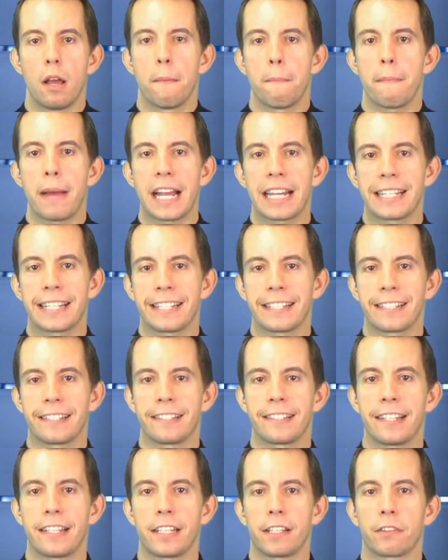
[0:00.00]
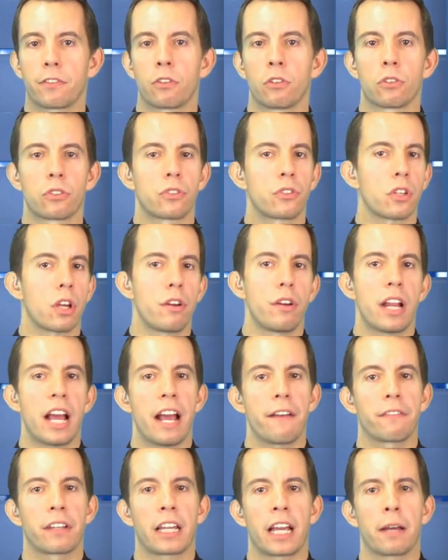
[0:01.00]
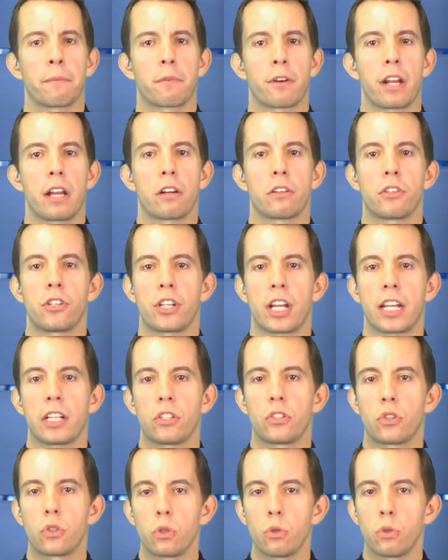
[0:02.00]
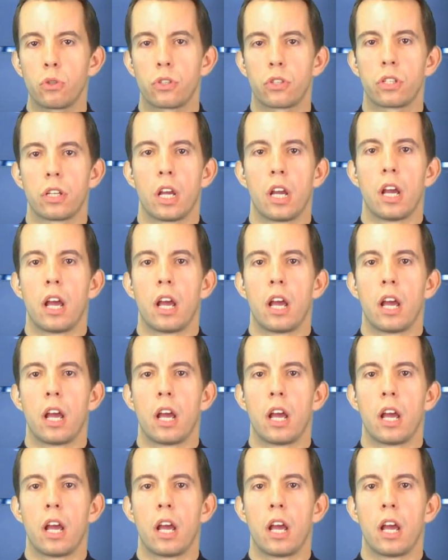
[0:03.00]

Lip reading: Manchester City, of course, don't have Gabriel Jesus,